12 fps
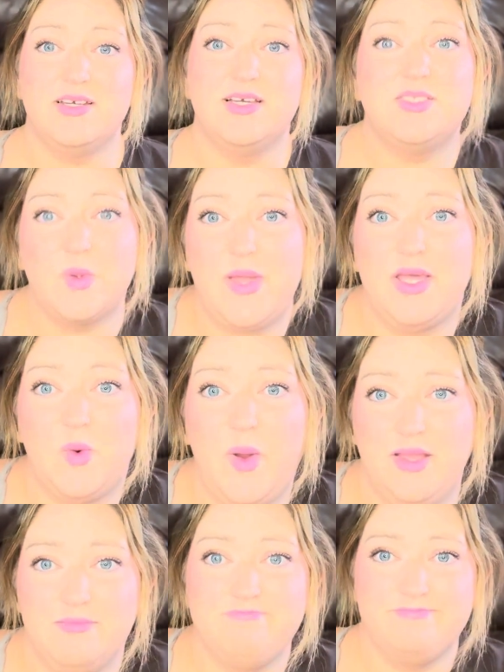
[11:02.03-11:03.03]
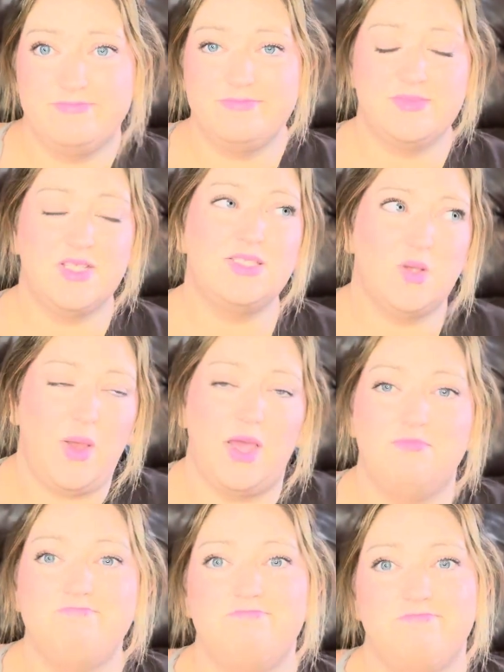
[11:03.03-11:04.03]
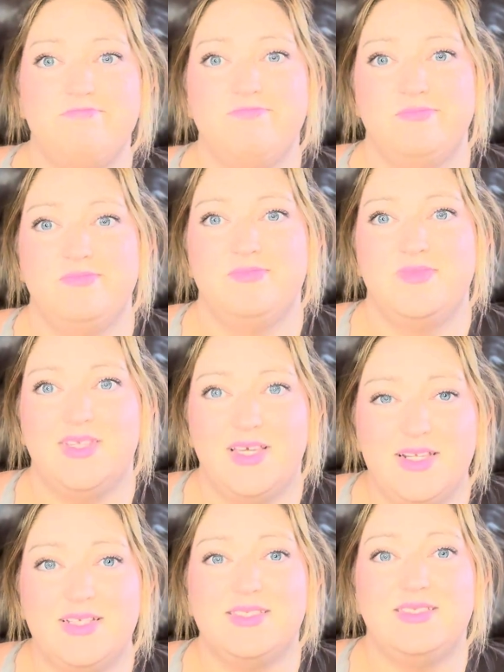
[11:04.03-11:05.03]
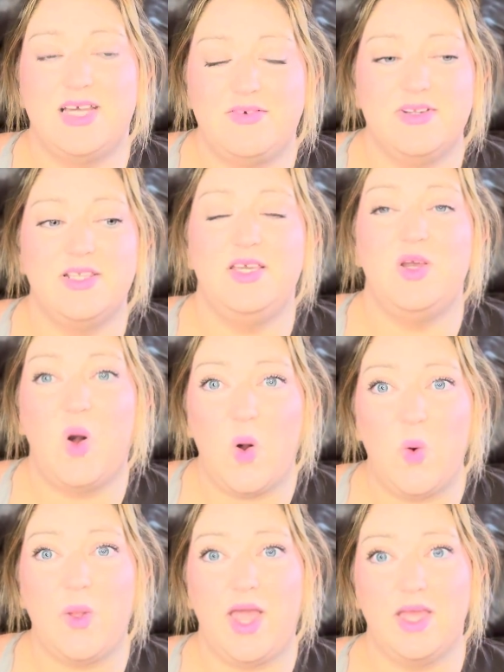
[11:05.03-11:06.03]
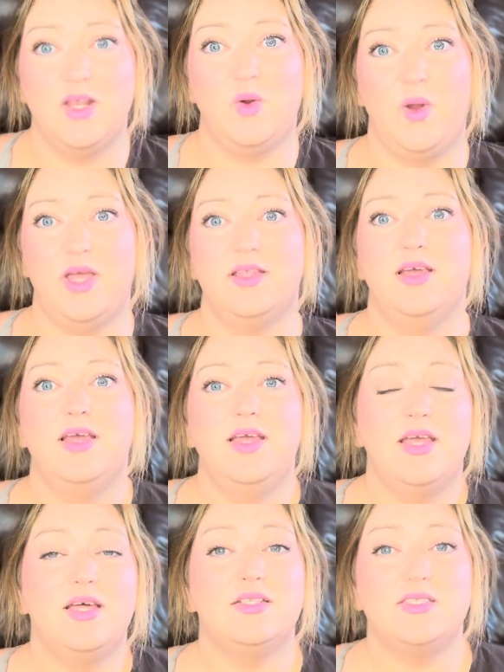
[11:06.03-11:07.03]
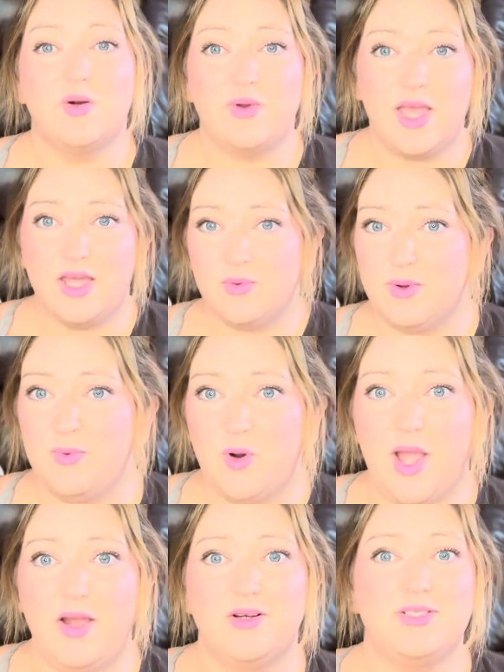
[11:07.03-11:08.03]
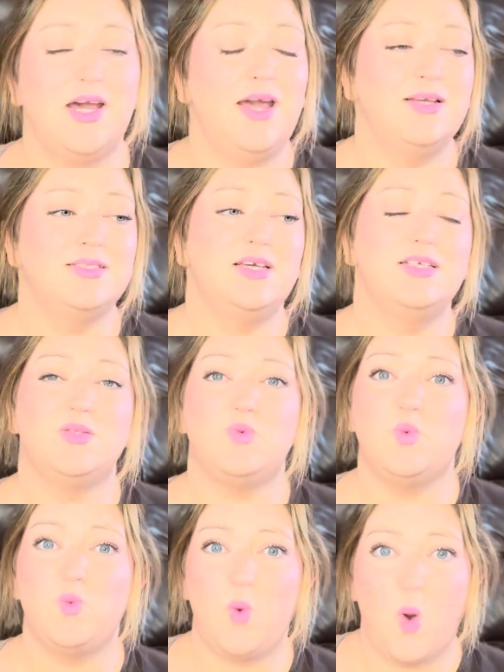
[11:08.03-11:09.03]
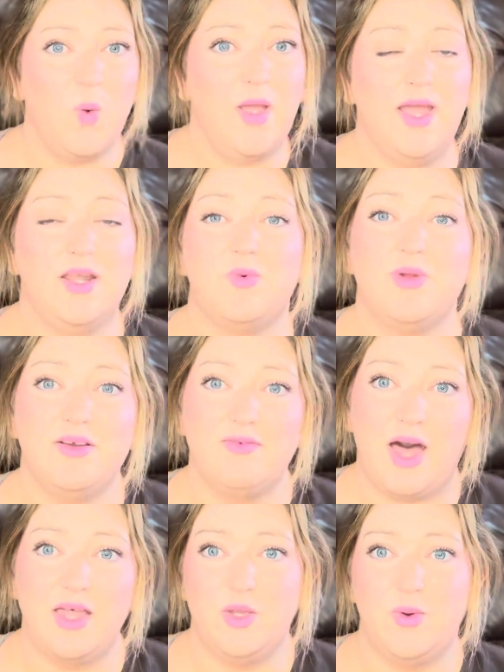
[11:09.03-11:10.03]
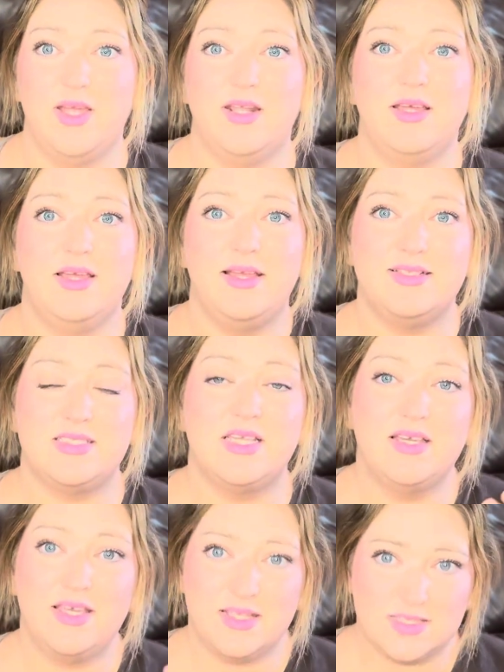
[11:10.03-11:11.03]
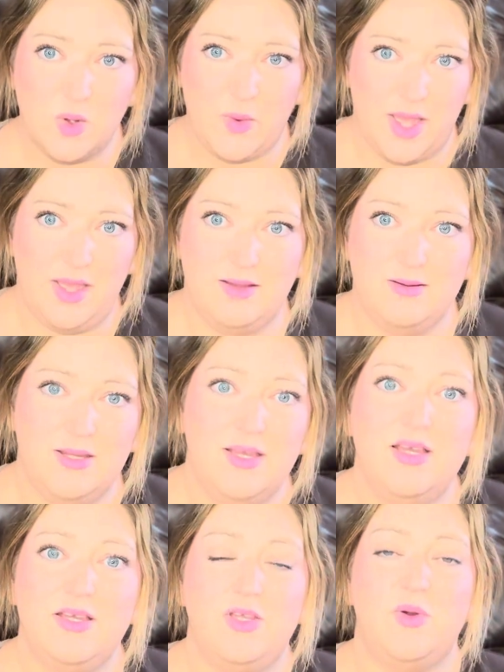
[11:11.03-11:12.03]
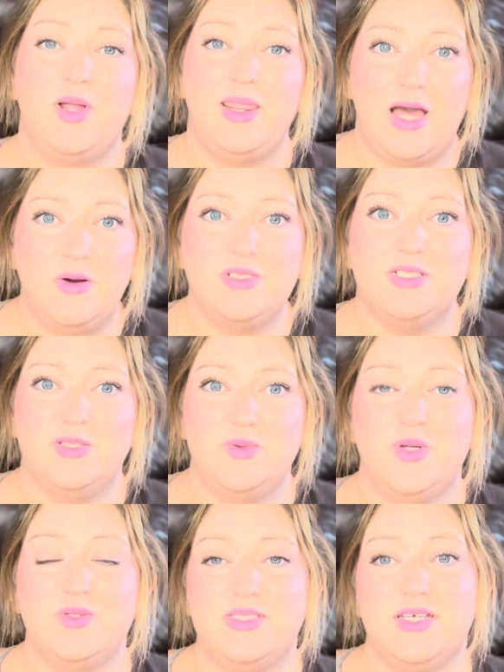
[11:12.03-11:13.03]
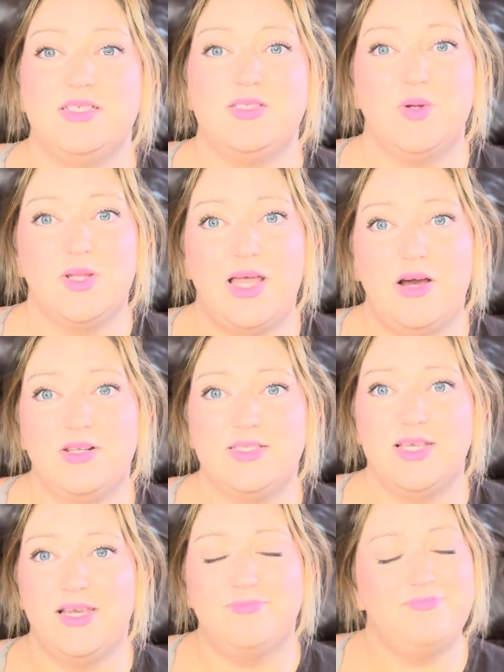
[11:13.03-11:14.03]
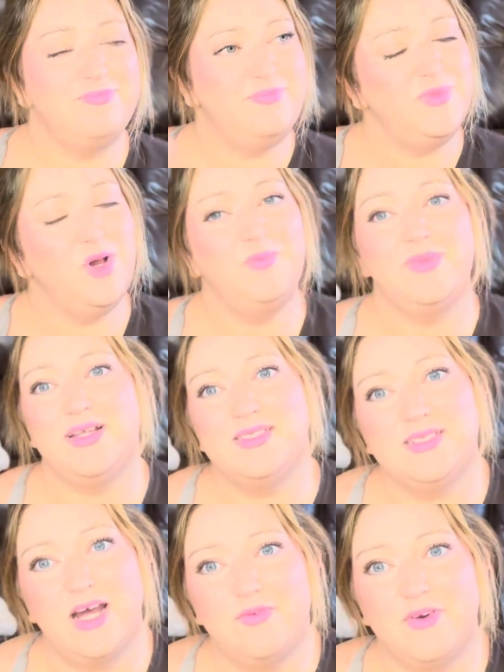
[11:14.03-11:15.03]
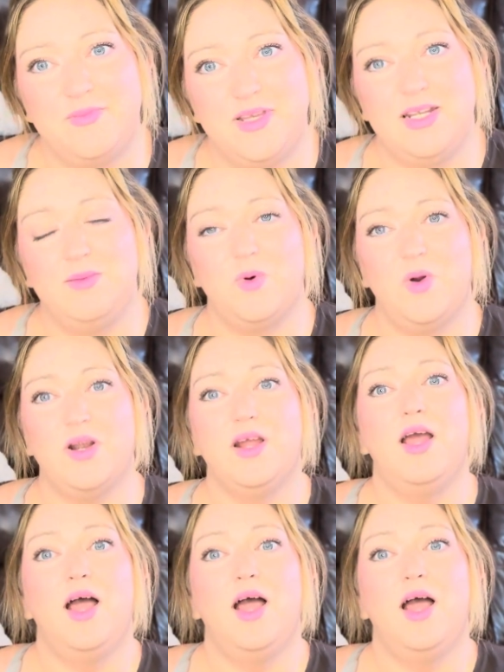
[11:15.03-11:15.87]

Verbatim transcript: It's okay to quit. It's okay. It is definitely okay to quit. It is okay to reprioritize. It's okay to reevaluate. It's it's okay. You're allowed to do those things. You're allowed to say, nope, that's not for me anymore.